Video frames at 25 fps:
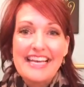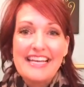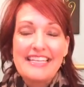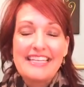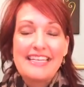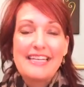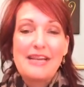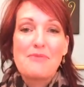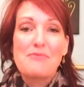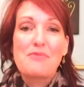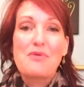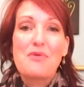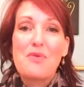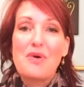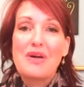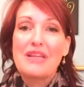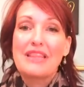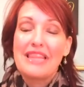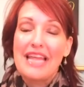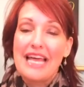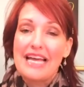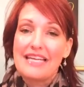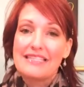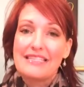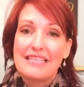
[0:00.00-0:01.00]
Number one
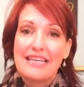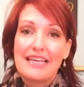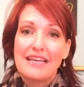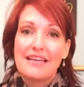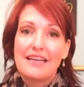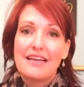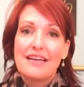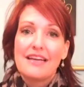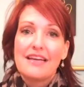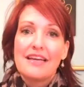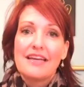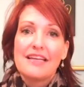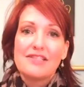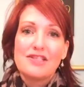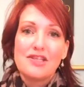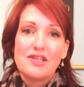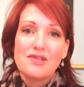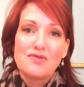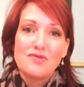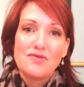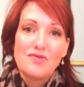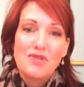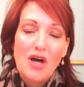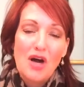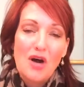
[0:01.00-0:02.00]
lesson is
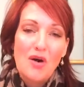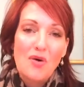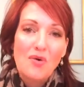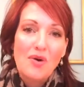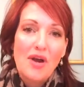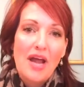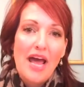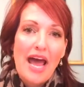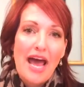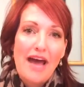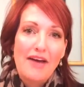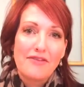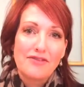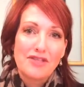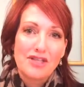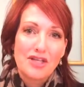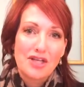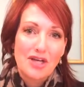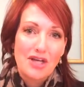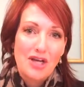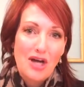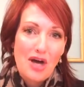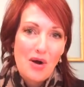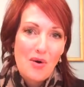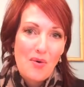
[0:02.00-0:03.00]
you don't have to
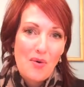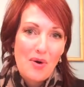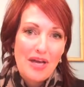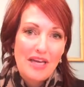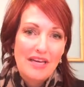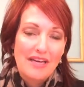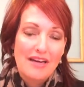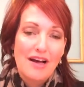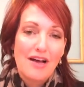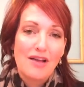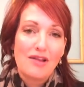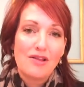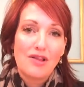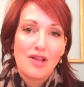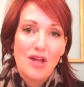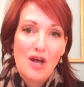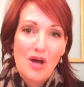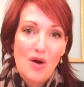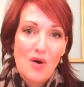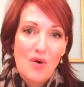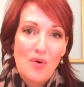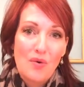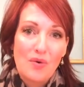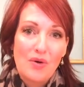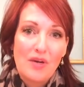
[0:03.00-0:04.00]
go it
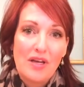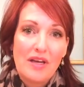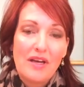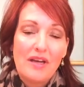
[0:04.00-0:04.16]
alone